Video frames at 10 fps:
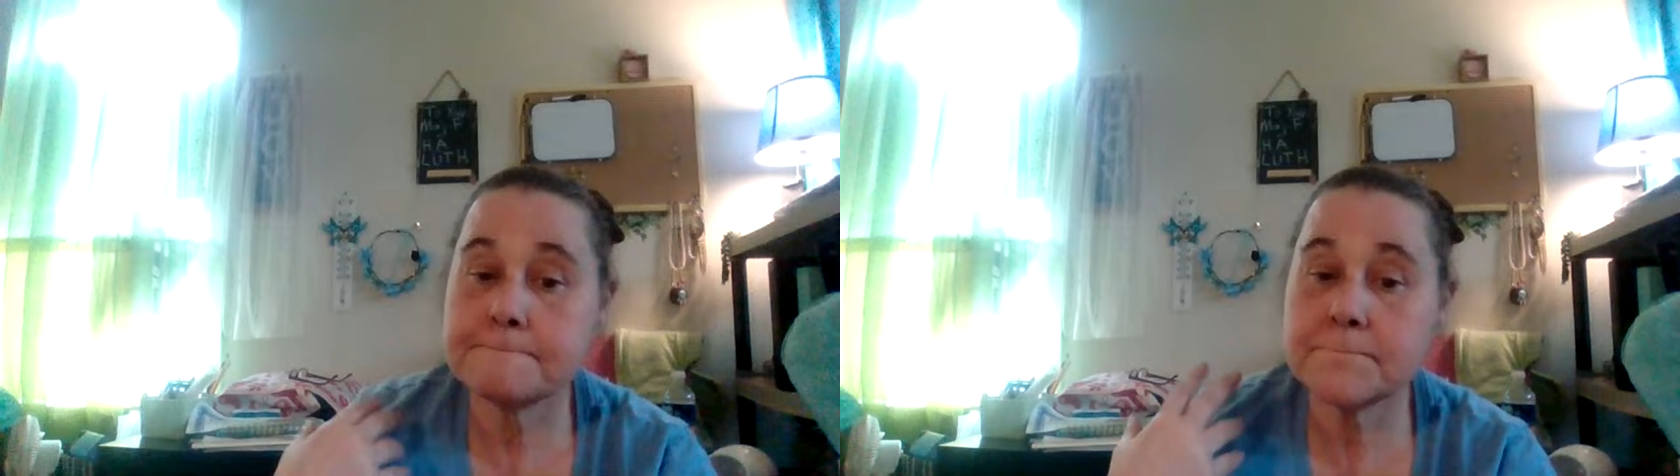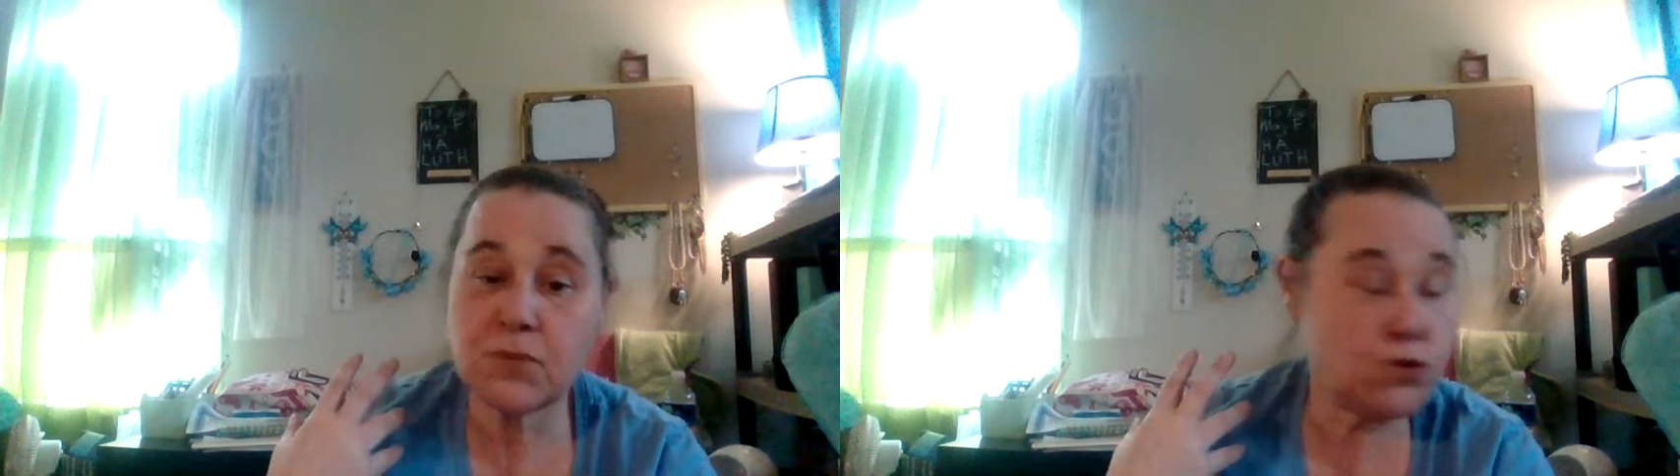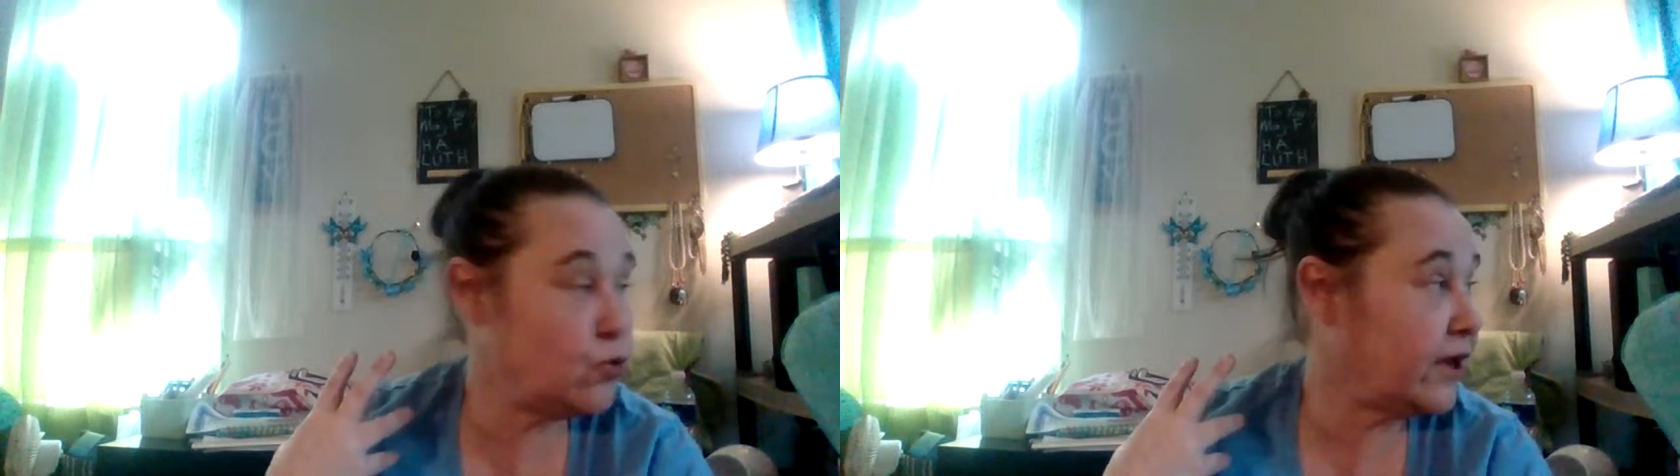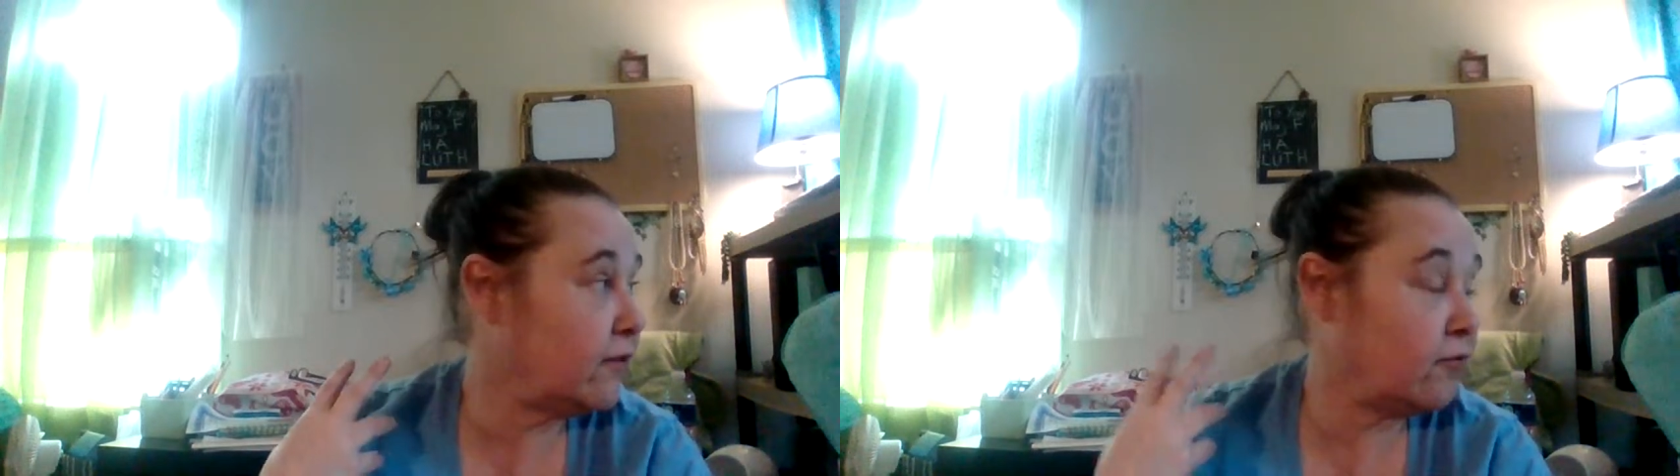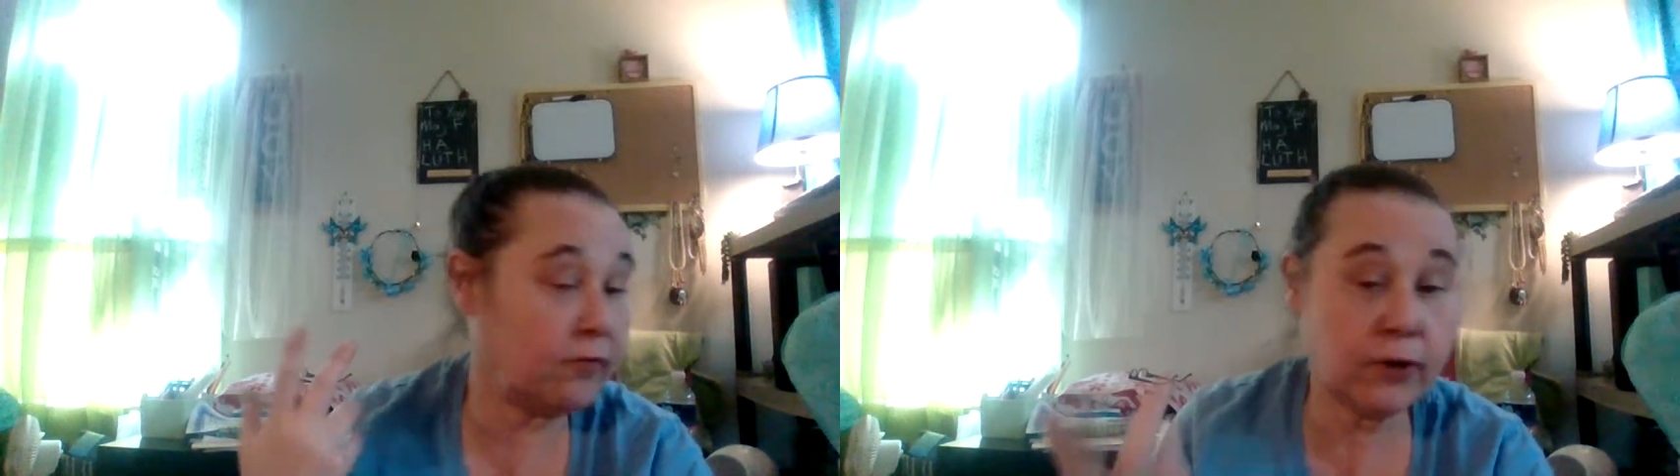You
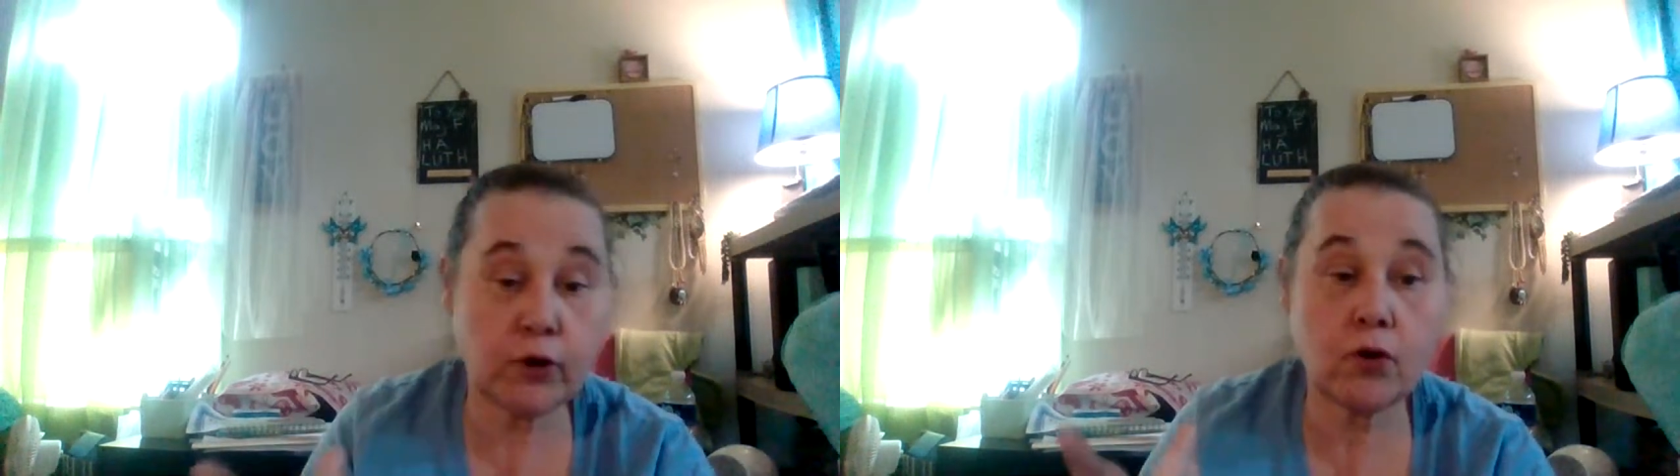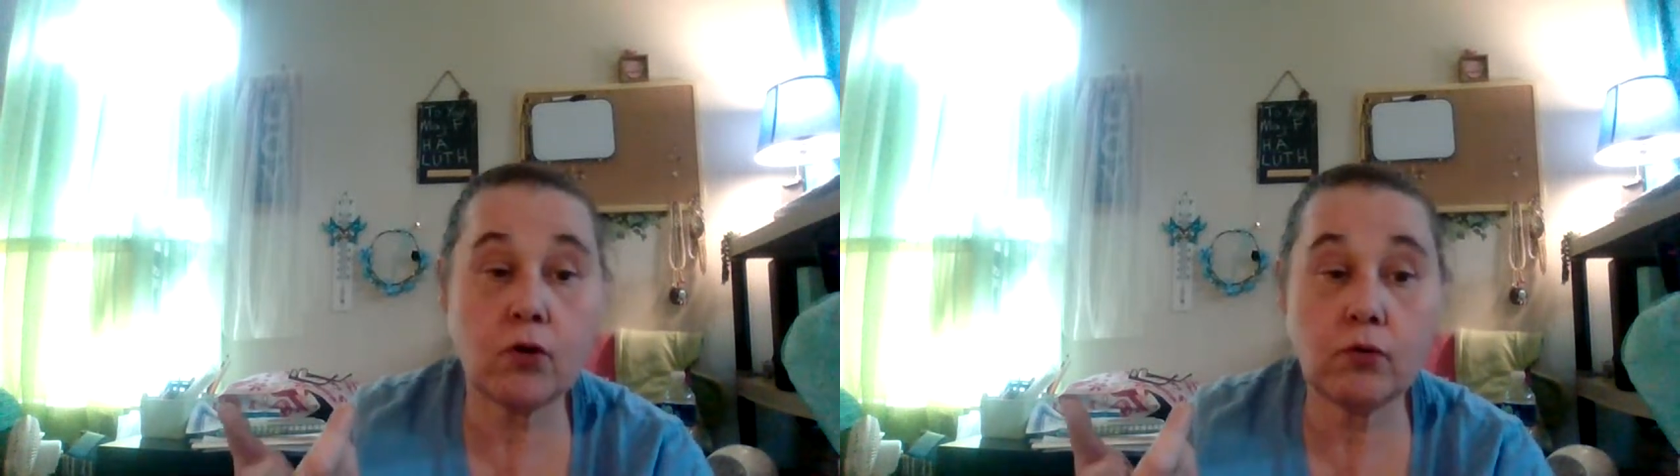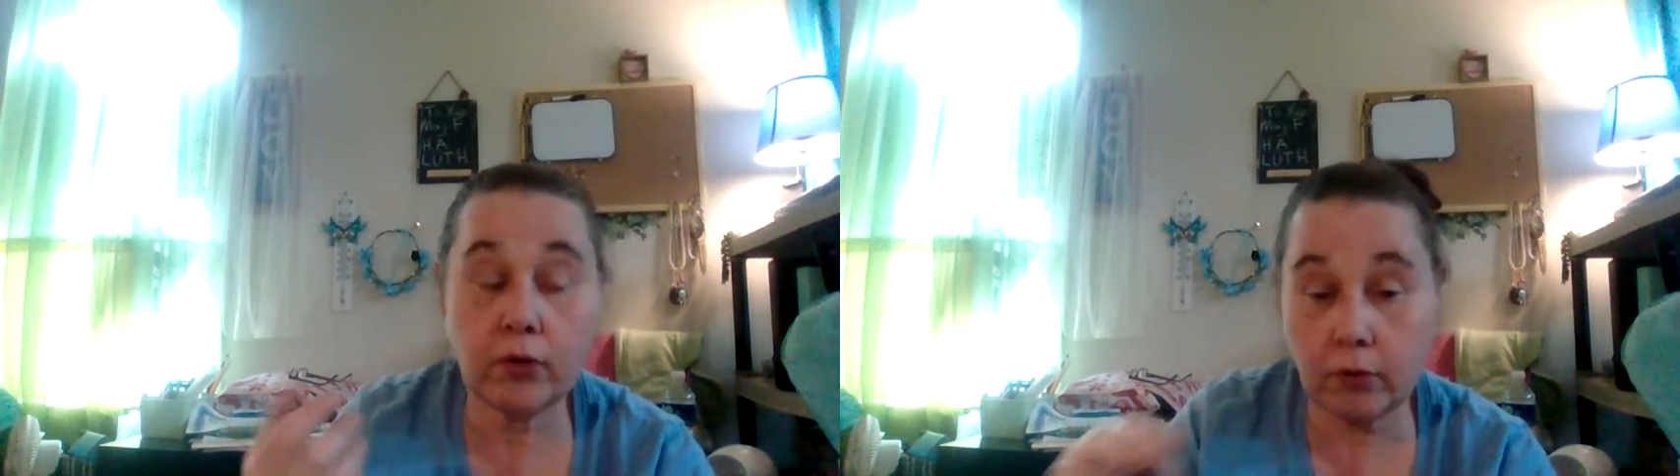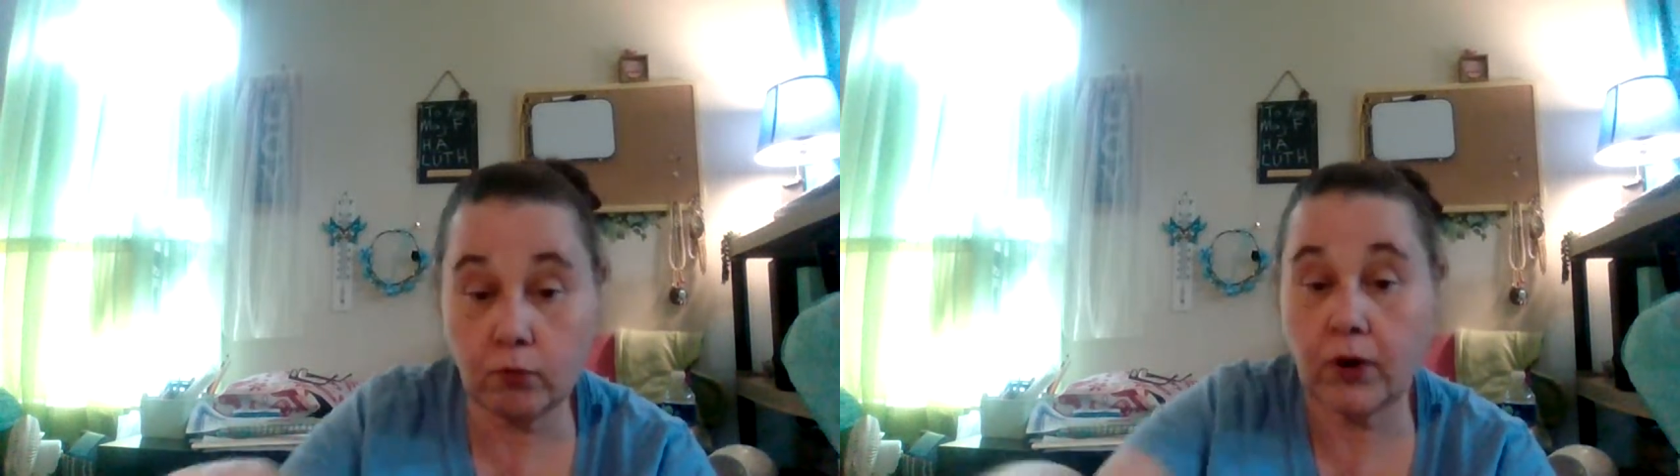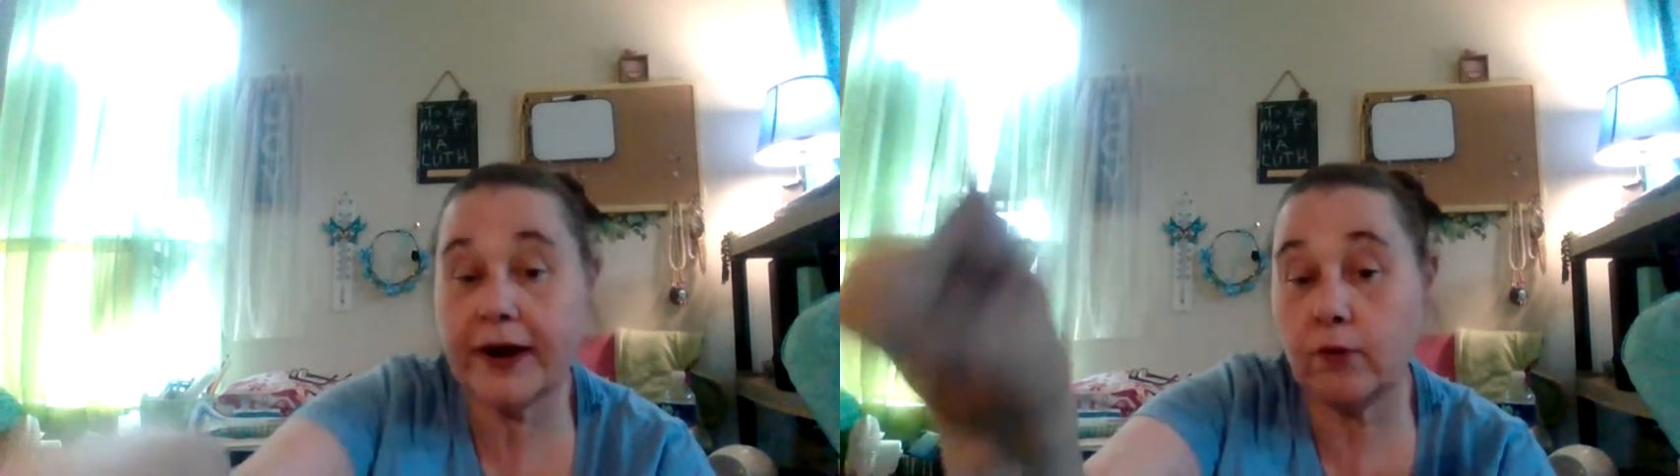can,
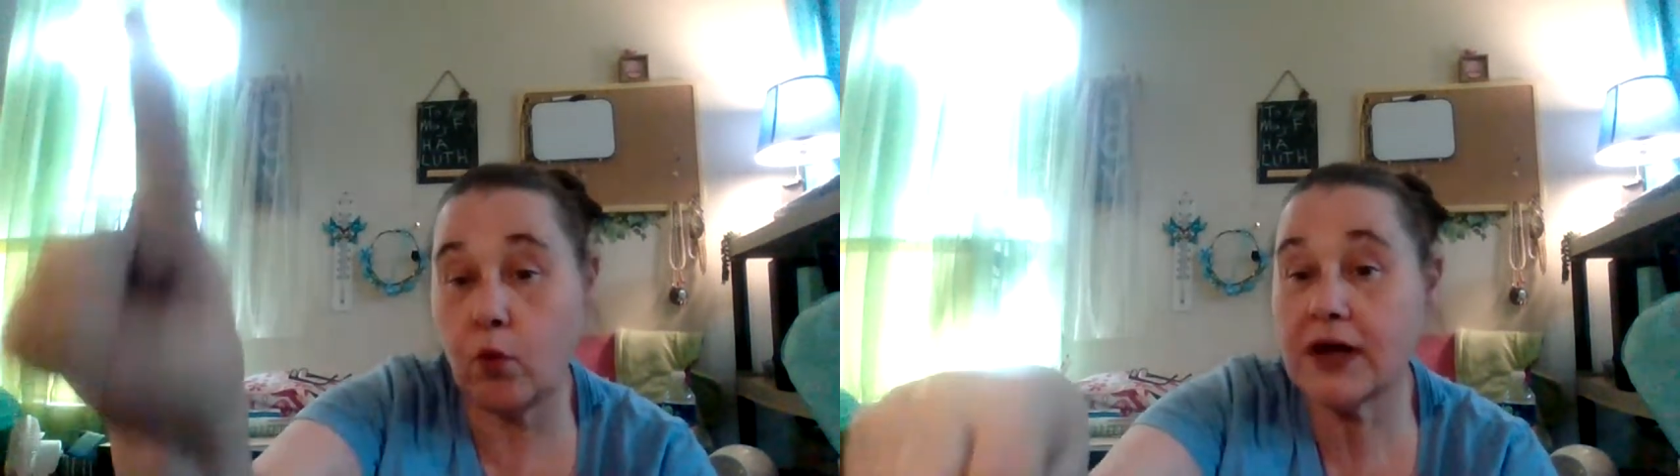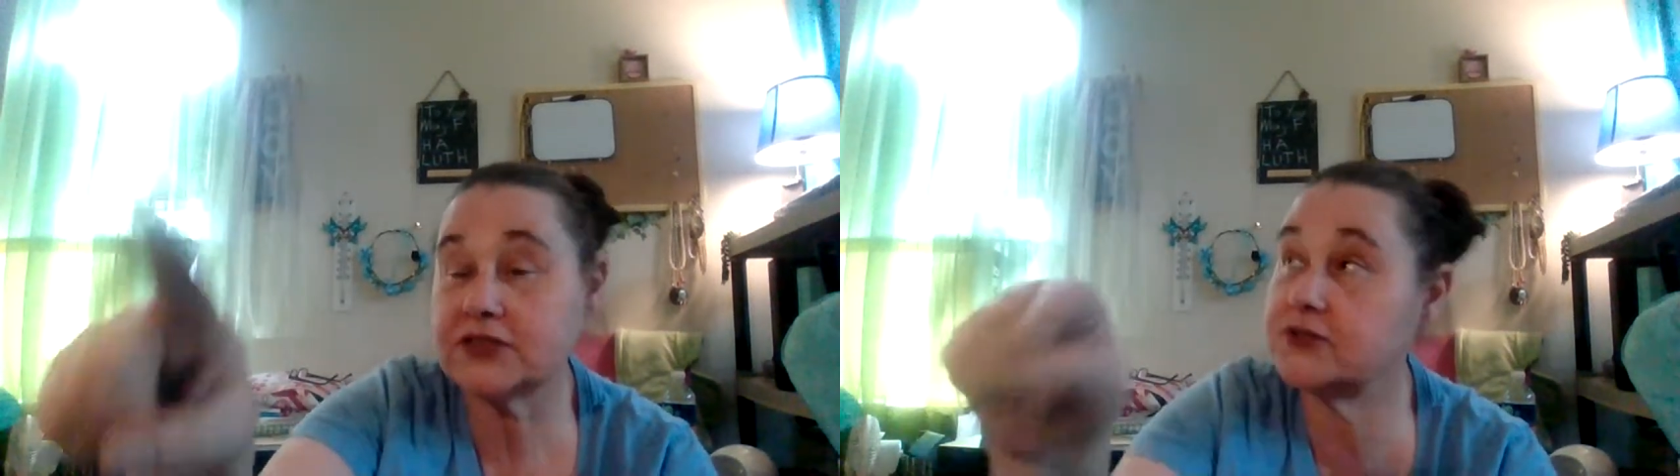watch